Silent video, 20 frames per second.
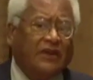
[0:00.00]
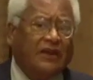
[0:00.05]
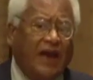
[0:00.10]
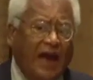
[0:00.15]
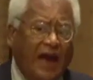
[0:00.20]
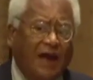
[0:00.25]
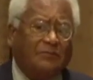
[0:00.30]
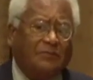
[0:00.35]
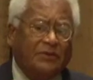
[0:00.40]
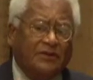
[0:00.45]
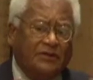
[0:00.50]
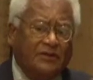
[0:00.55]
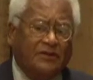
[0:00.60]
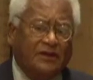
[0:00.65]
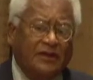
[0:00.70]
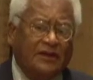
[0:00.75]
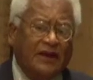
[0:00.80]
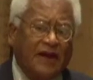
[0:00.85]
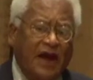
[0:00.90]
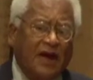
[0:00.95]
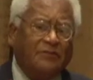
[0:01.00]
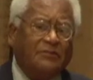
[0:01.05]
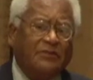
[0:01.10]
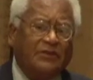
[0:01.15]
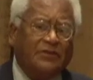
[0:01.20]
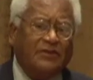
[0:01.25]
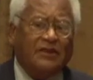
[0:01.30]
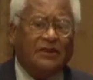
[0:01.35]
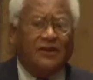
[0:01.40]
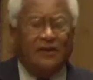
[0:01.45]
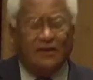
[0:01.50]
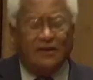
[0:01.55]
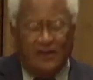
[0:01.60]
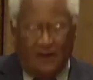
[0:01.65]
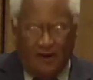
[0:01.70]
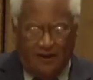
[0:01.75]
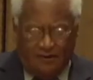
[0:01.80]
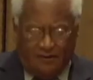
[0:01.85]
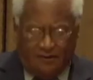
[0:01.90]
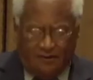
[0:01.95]
It happened
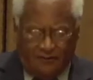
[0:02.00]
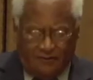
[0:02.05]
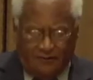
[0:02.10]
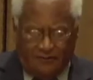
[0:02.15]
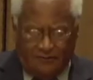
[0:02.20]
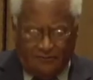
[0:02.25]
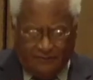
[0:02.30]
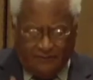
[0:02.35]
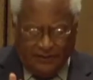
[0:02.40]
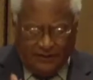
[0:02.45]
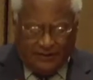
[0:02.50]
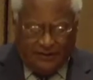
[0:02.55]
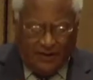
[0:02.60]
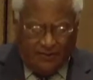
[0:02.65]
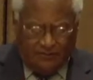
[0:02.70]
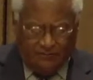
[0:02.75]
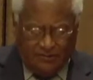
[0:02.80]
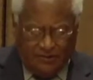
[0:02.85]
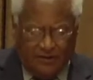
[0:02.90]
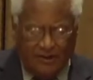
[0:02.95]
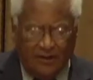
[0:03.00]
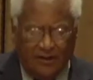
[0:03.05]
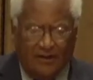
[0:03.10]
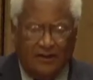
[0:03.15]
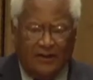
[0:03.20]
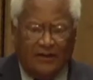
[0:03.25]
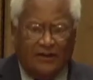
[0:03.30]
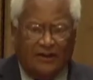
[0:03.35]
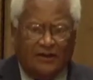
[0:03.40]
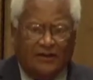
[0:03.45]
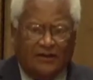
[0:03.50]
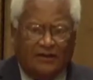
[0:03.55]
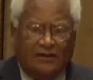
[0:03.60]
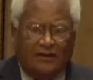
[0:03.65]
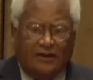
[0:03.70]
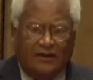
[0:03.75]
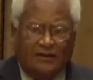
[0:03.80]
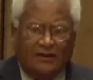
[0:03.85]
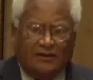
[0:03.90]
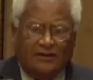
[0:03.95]
here, Montgomery.
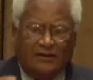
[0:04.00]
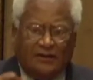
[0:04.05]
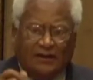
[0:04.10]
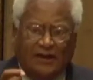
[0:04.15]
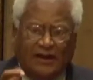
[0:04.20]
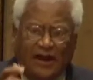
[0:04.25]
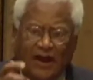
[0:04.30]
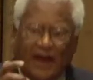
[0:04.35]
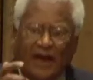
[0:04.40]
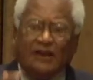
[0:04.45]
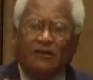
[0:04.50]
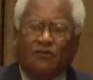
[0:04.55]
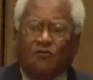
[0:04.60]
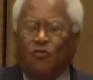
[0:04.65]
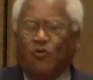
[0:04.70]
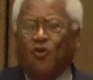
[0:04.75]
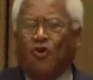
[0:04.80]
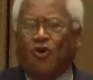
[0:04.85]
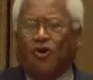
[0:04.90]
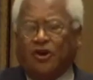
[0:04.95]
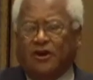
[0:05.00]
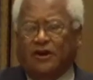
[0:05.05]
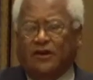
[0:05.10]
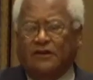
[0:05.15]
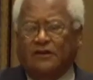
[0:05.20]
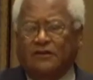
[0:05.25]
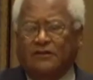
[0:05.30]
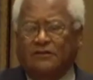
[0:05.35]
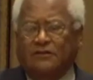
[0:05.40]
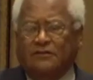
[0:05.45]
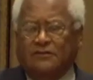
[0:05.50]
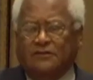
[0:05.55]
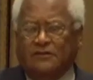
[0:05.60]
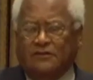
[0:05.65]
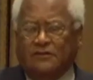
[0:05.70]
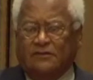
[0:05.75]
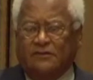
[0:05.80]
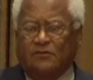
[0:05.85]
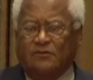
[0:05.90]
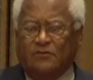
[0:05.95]
Can it work?
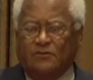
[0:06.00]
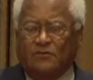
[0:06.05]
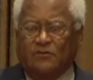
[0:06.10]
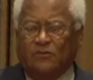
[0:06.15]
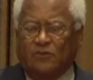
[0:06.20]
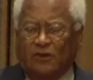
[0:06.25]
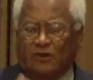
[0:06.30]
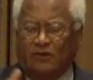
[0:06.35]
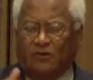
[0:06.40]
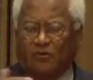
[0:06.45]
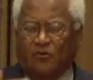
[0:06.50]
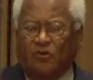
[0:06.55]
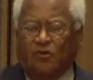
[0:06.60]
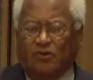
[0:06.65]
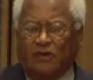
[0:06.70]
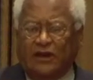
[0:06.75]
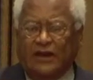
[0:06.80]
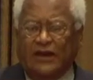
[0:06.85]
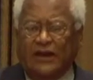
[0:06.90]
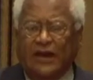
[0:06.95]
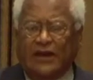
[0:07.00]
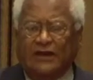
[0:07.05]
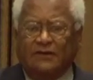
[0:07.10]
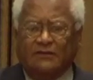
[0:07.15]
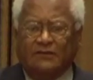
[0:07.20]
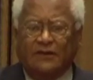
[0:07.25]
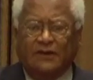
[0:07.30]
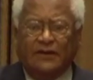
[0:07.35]
Will it work again?